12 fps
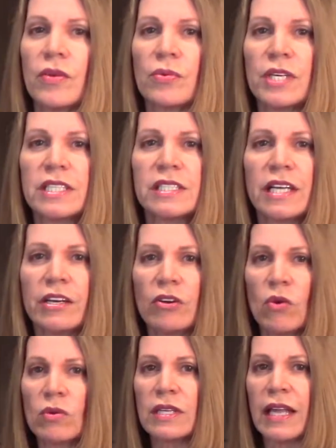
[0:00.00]
reason I
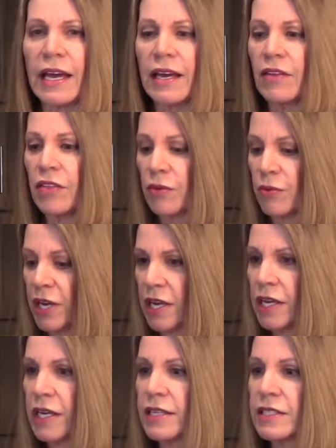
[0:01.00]
don't like the
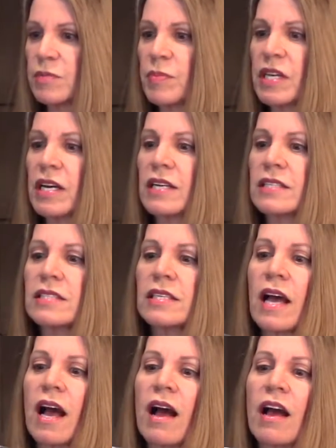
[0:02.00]
ring is because
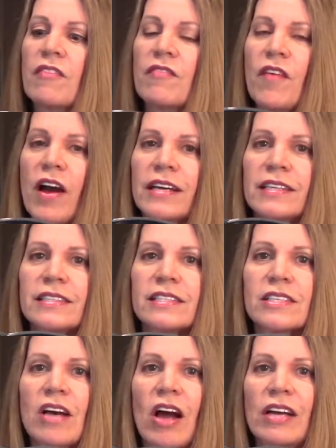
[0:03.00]
I find
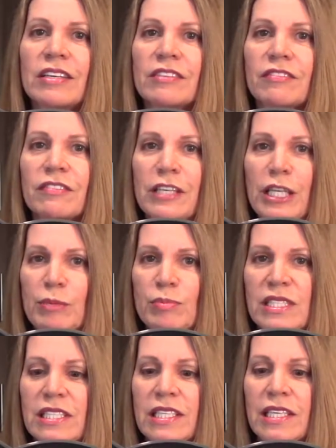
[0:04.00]
it's kind of
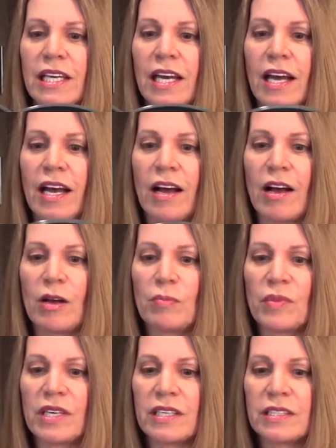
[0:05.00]
flimsy.
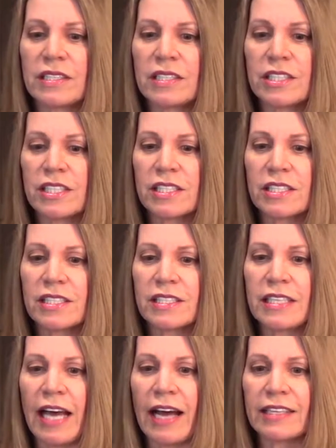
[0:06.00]
It's just
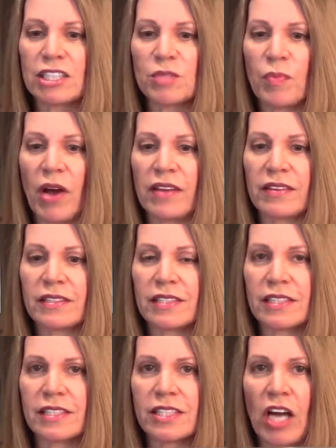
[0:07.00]
attached by
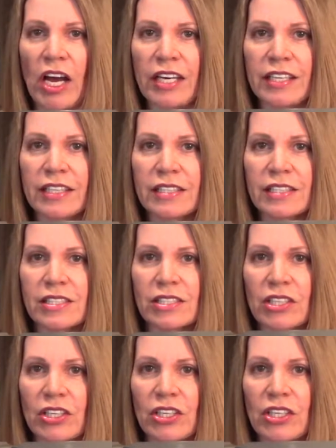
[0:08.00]
this tiniest
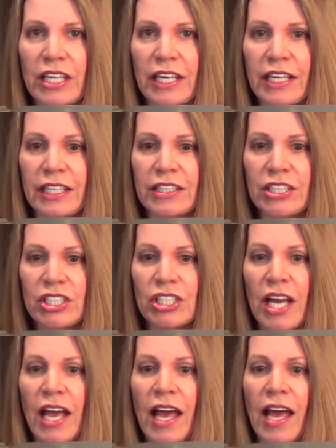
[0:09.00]
little hinge,
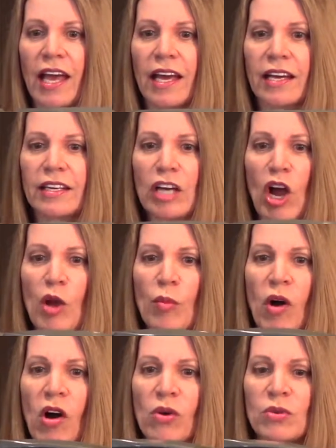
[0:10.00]
and I'm
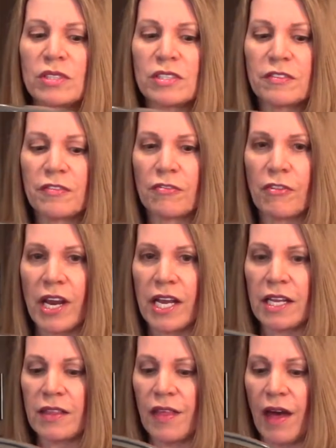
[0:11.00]
always
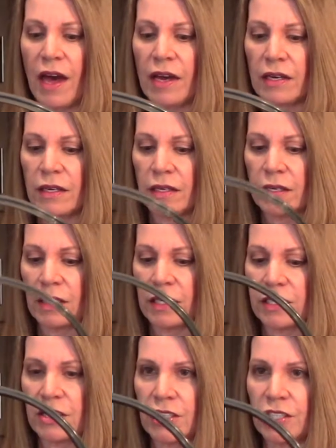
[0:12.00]
afraid that
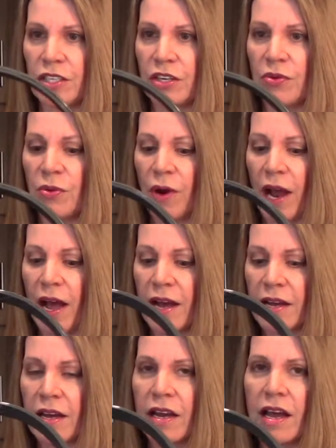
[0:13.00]
it's going to
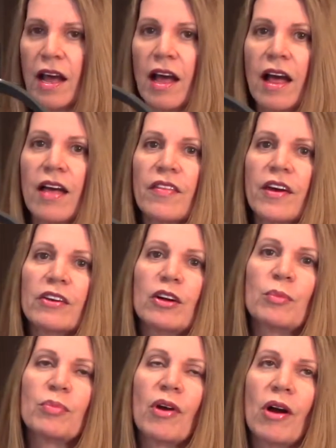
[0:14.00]
crack. And then
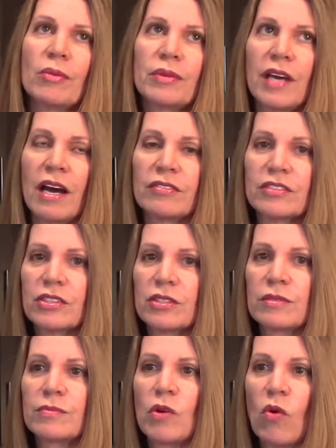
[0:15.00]
I'll probably have
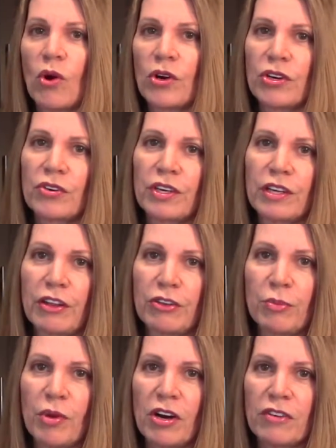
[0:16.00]
to order
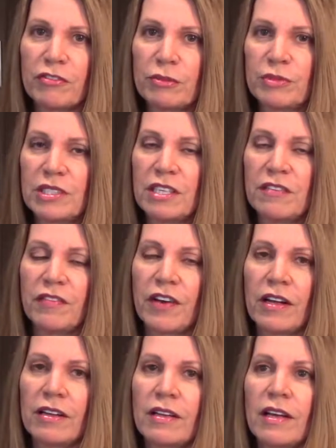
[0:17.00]
another part from
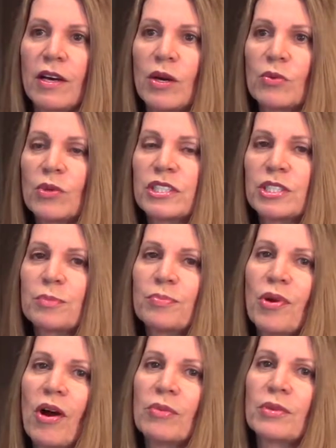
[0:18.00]
T-fal, which
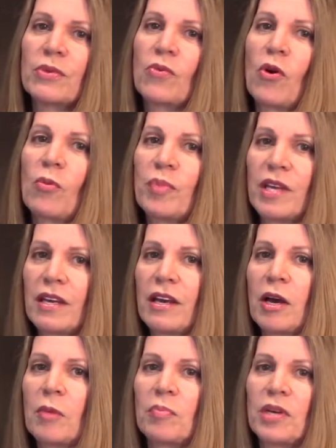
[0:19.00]
probably won't
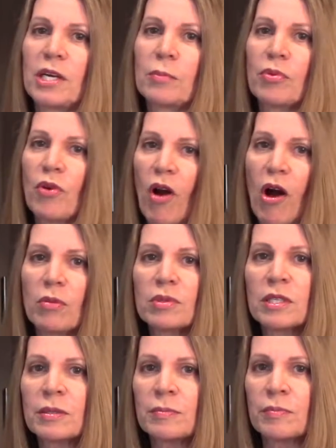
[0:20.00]
be a big
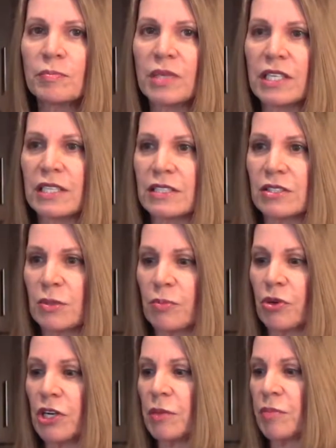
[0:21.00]
problem because they're a
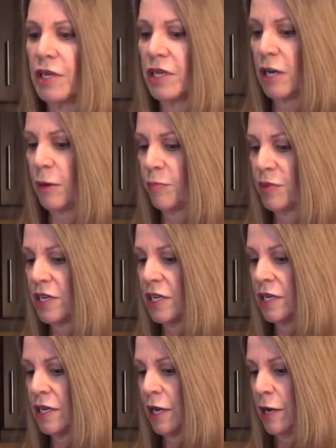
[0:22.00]
pretty big company.